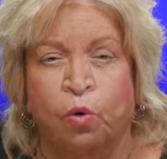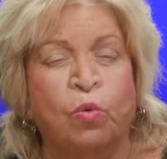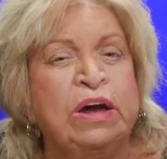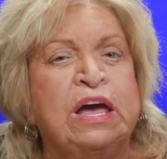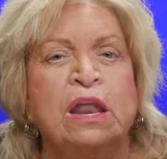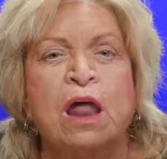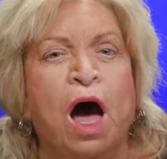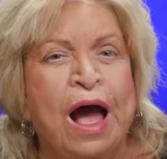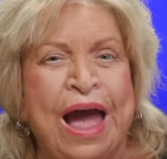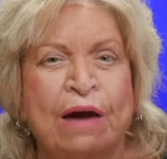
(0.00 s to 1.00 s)
We
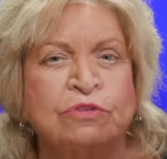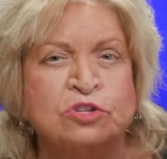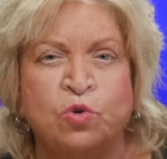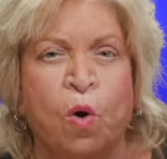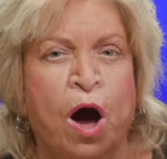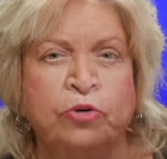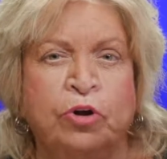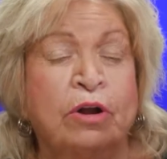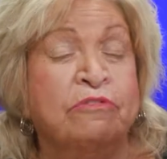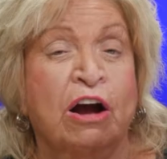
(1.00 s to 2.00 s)
cannot have the
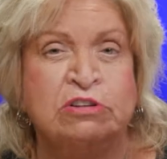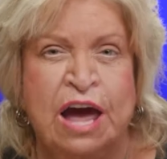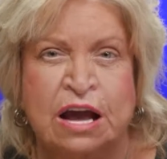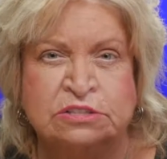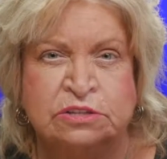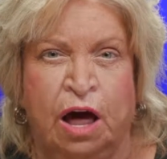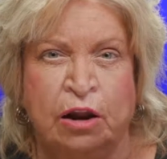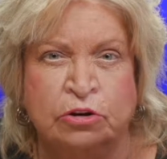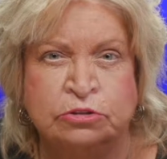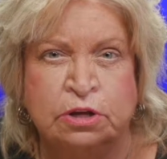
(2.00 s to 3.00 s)
squandering of our tax
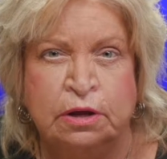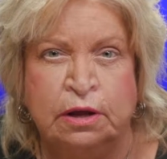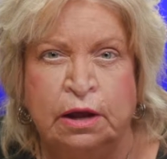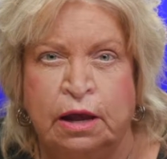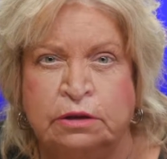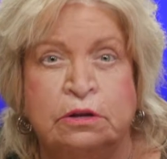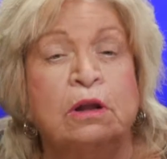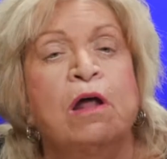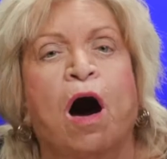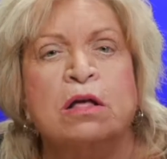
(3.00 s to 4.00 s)
dollars to
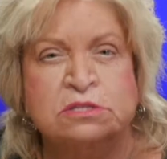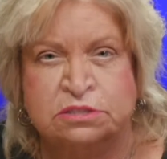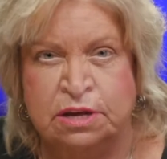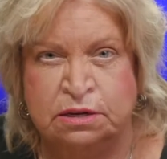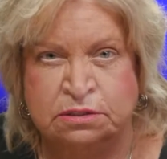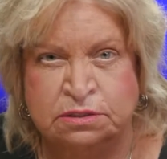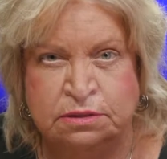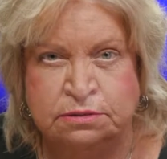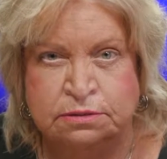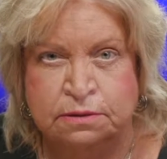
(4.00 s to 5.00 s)

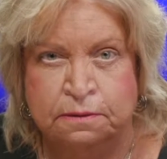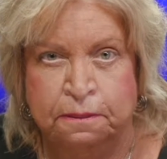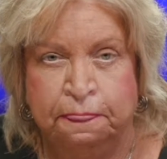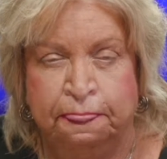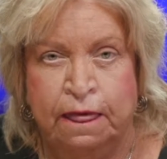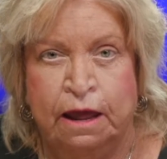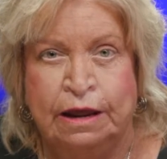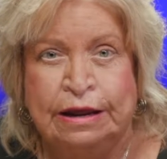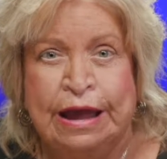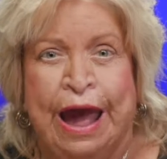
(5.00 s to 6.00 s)
non-citizens.
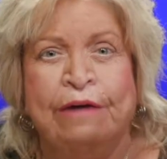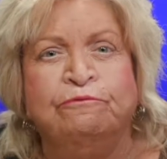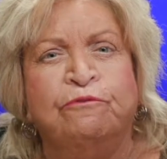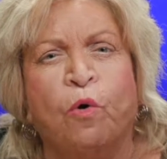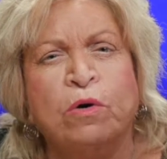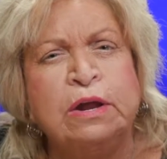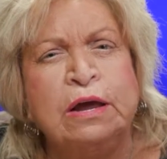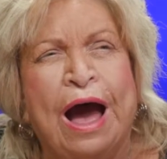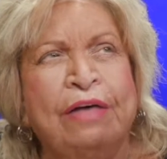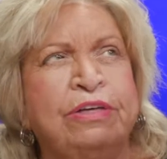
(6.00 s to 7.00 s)
And
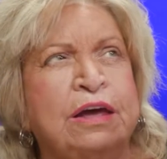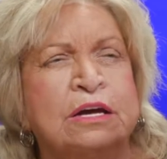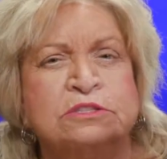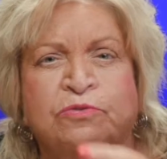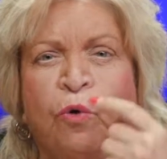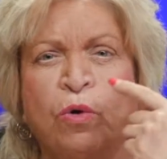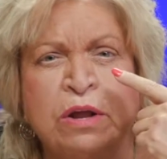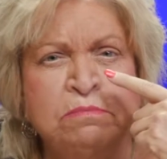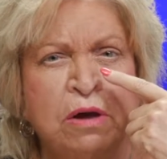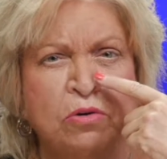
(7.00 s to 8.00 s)
I think it's
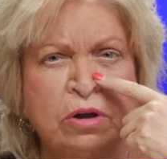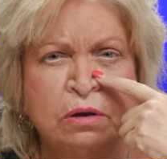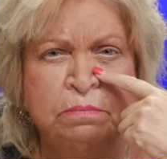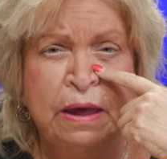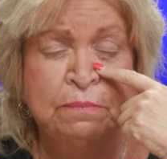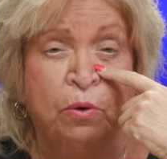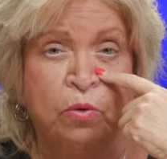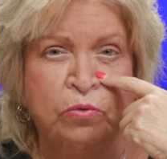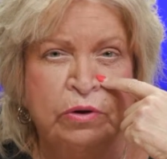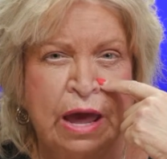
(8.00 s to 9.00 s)
40 million
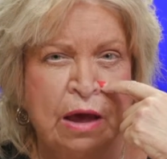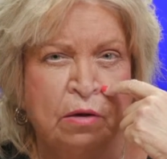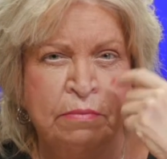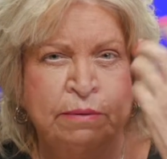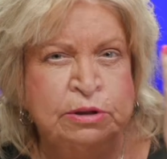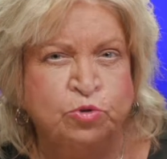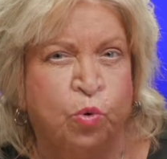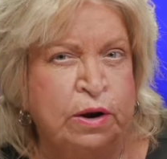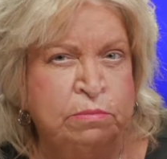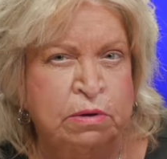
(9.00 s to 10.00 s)
people now, maybe
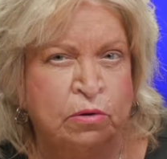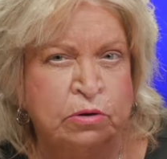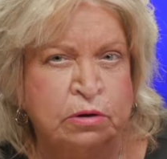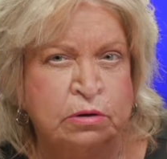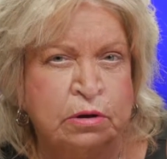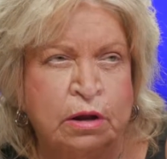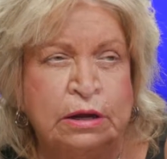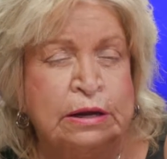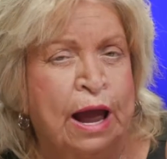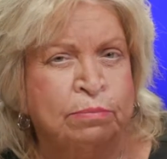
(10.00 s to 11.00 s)
20 million,
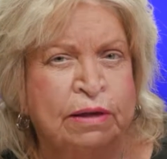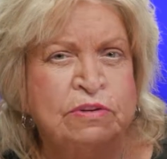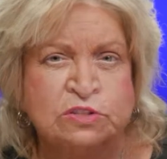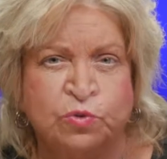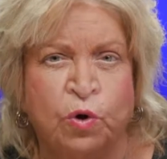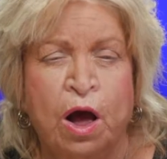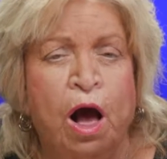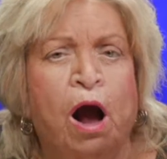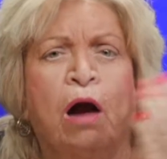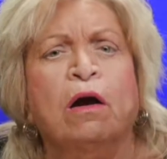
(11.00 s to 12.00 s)
I believe it's 40,
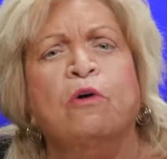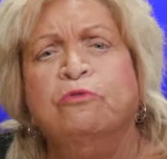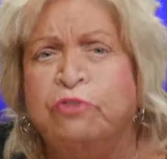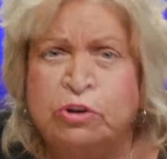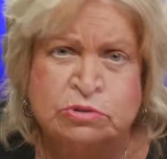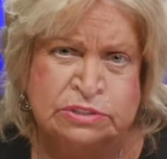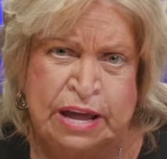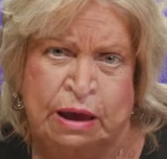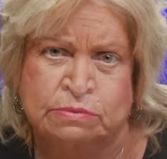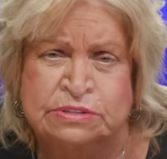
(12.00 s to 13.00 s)
are on food
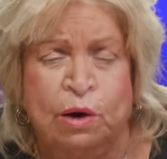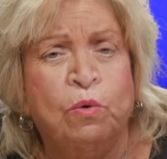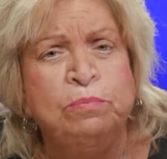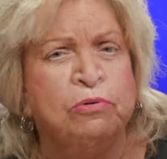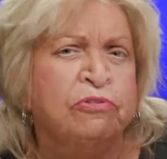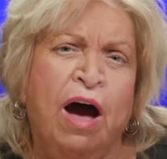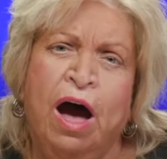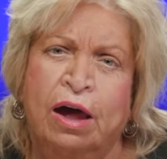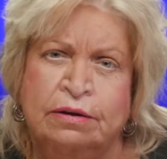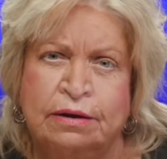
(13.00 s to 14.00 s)
stamps that we
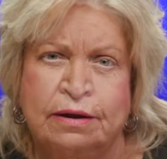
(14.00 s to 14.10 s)
provide.